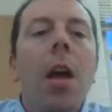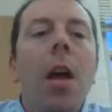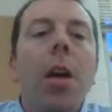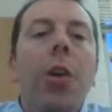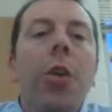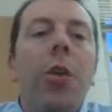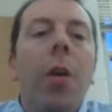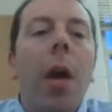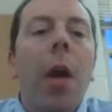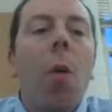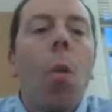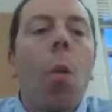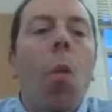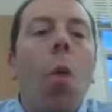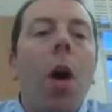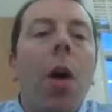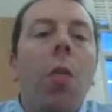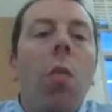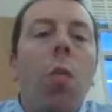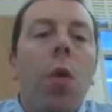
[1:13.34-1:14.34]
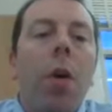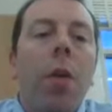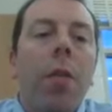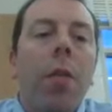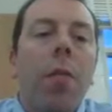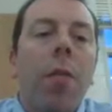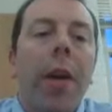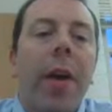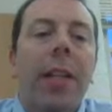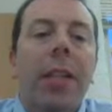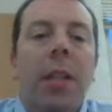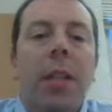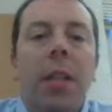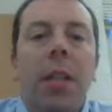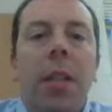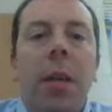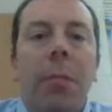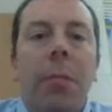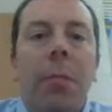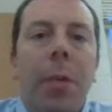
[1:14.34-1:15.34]
You're going to write one word or phrase that
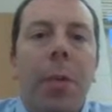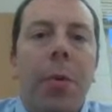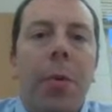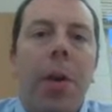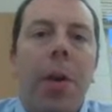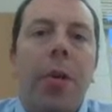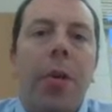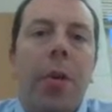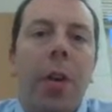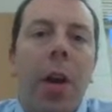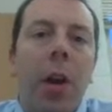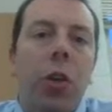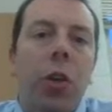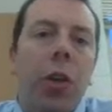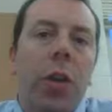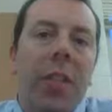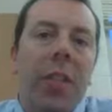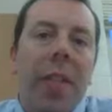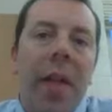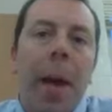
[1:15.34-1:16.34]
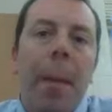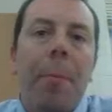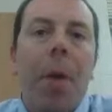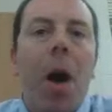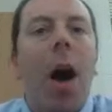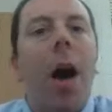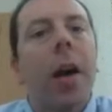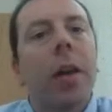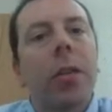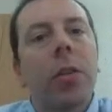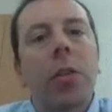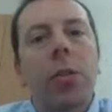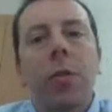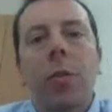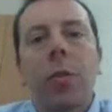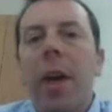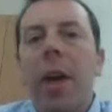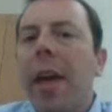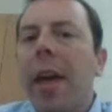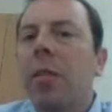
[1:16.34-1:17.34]
sums up your introduction in that box.
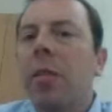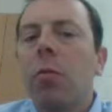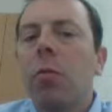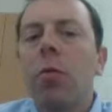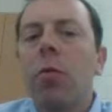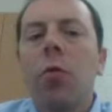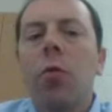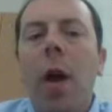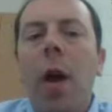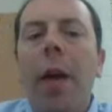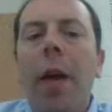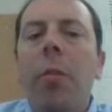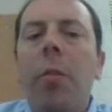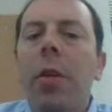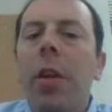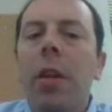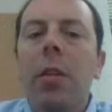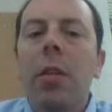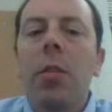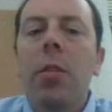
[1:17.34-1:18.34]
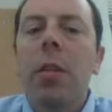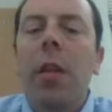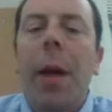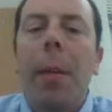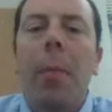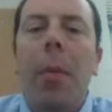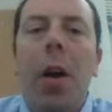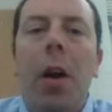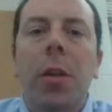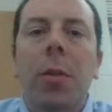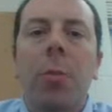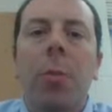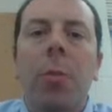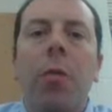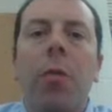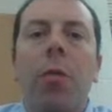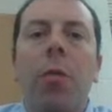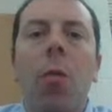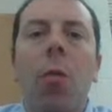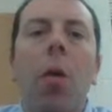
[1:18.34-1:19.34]
Okay, try it. We didn't use that box
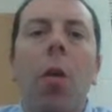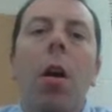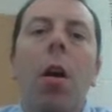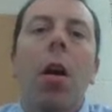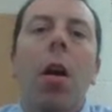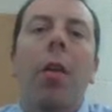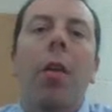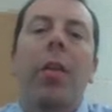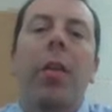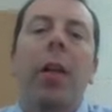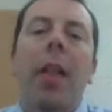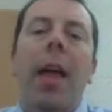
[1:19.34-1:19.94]
before on the